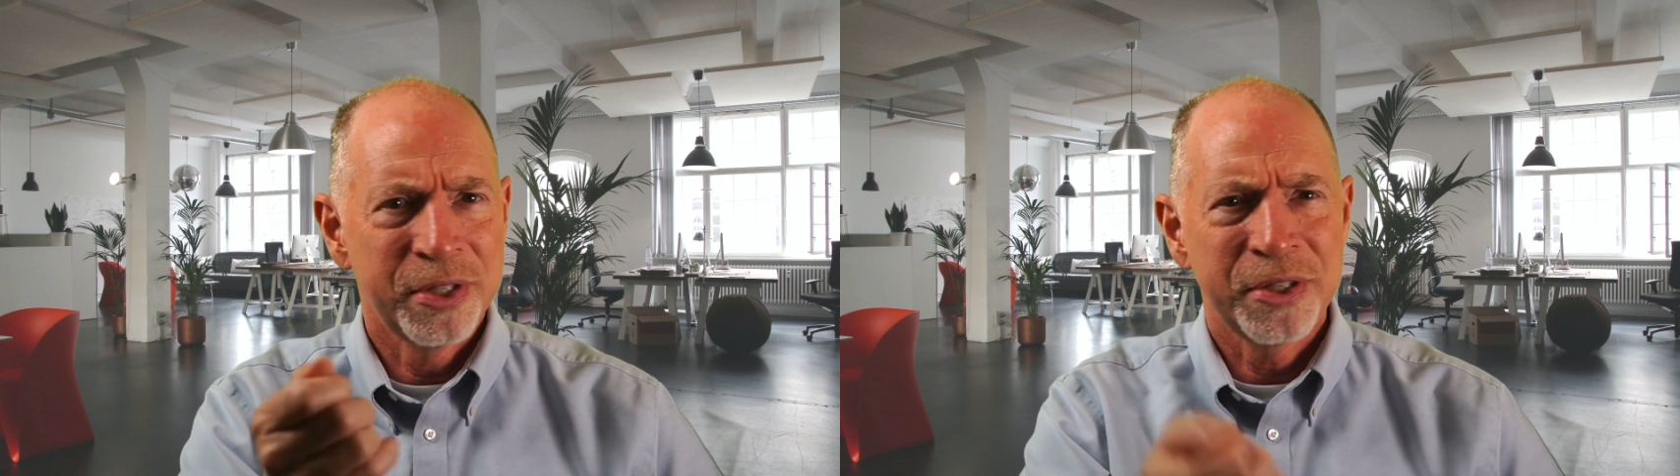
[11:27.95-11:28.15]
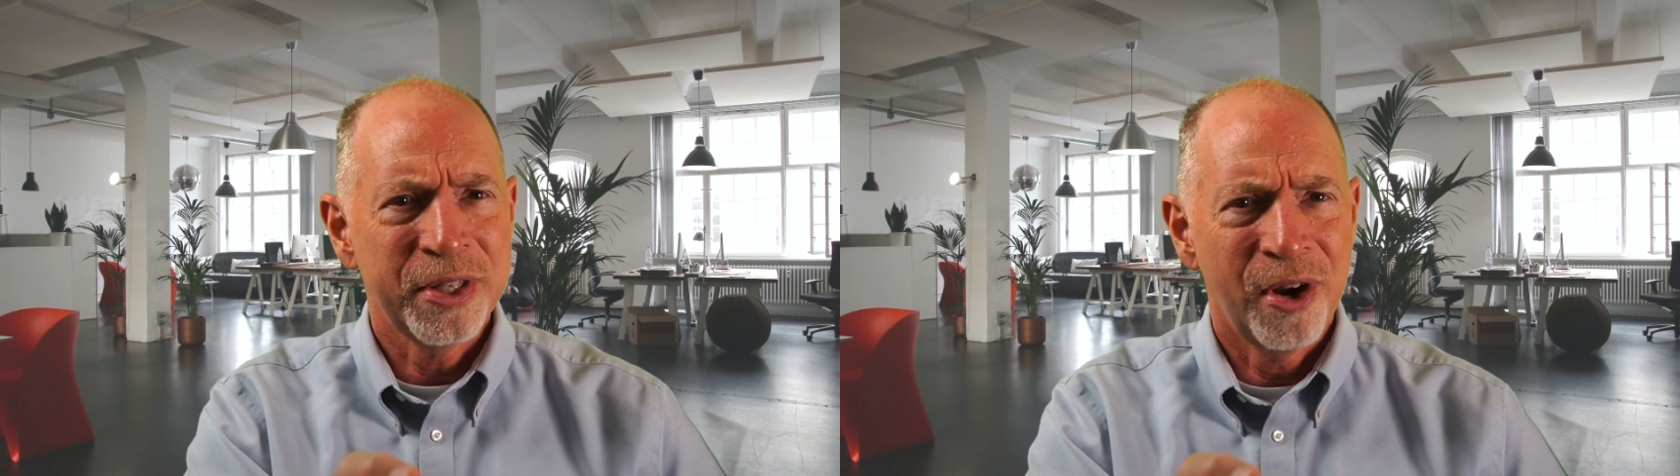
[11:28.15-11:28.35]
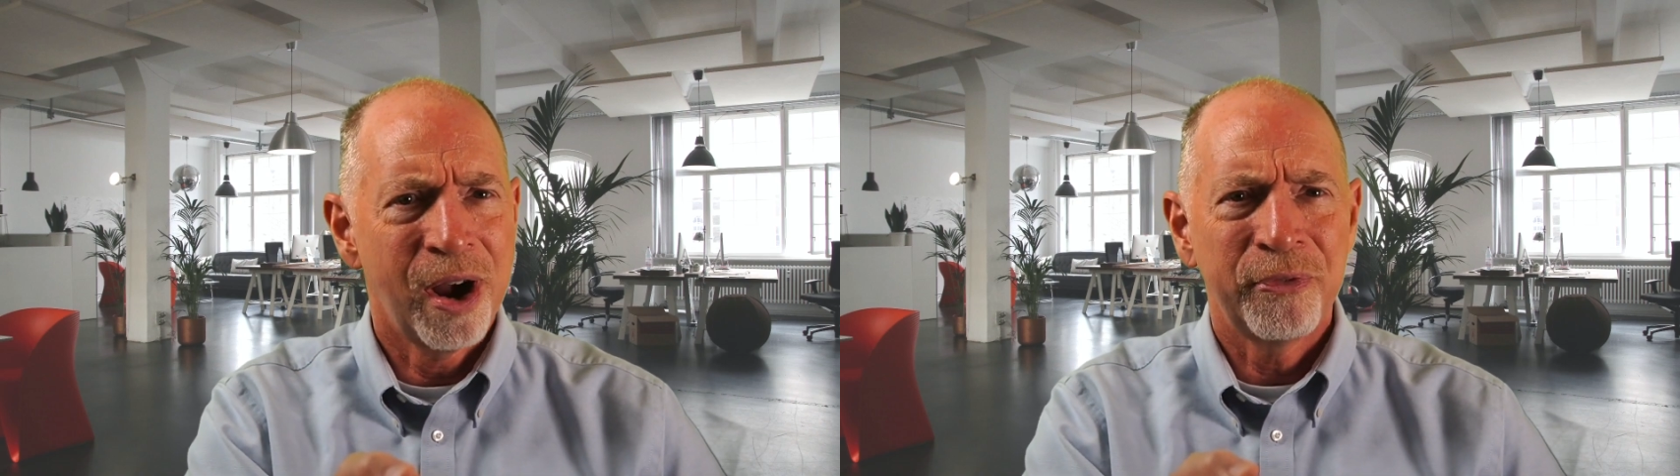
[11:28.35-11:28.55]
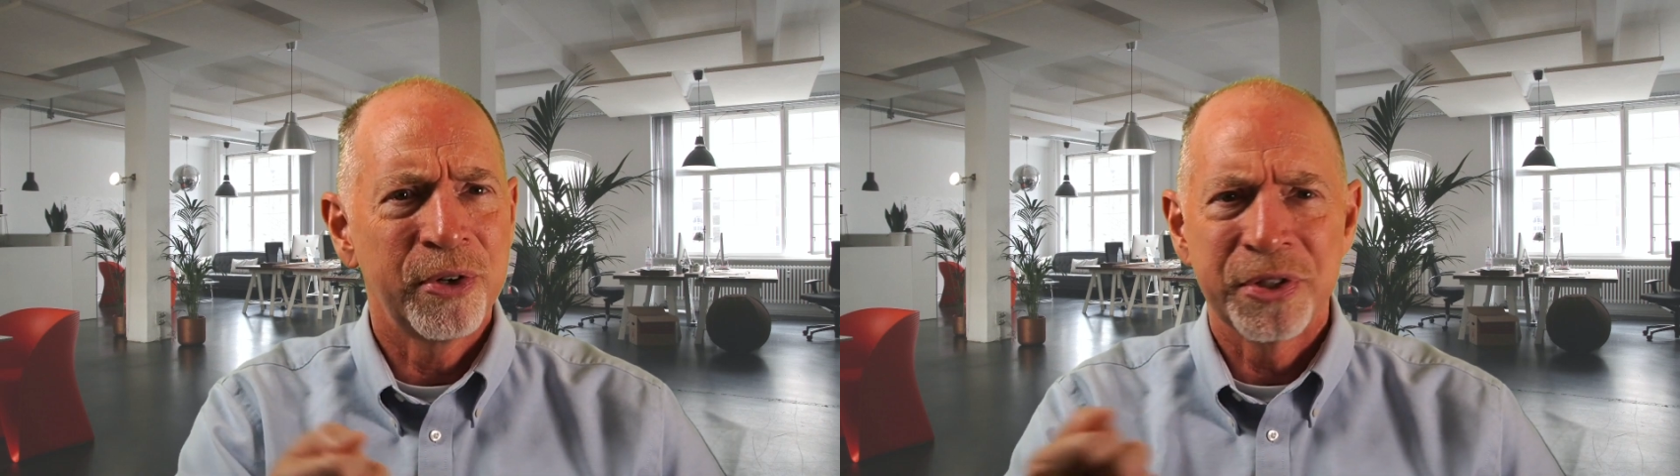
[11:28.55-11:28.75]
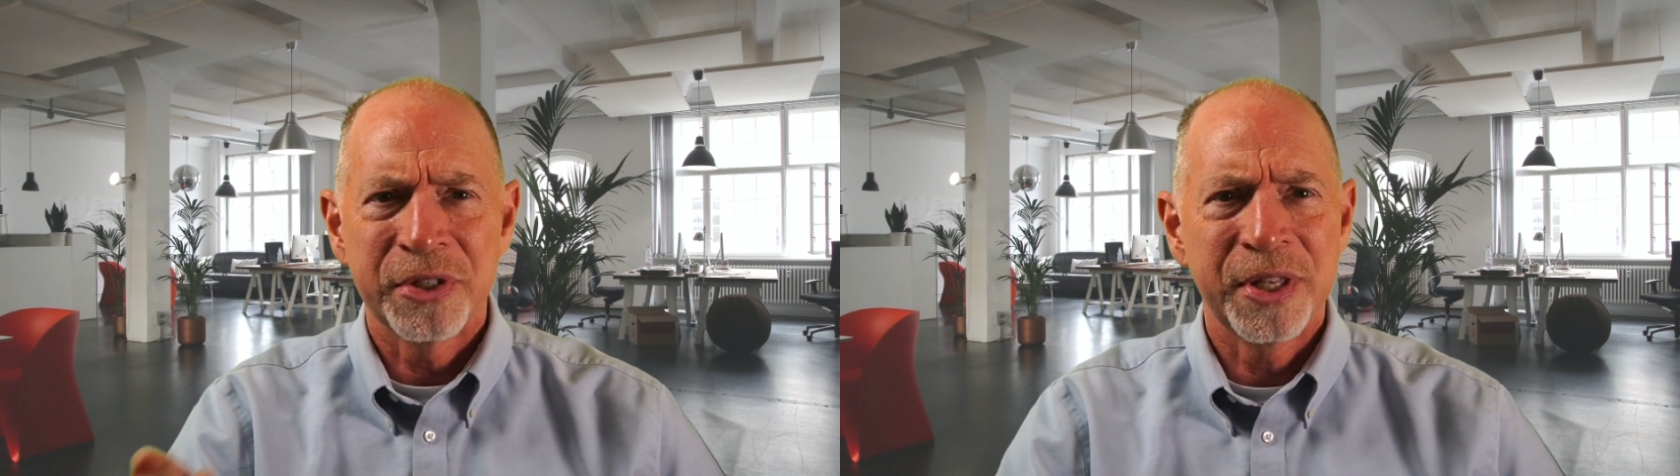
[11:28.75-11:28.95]
Is this the
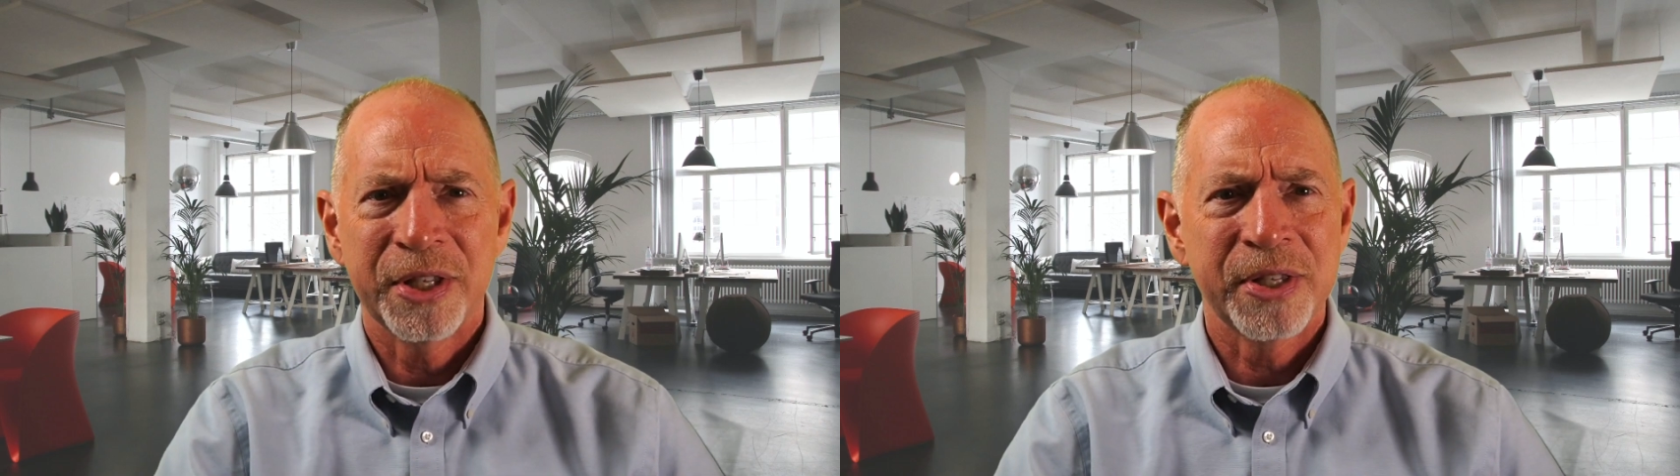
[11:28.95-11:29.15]
offer? Is this the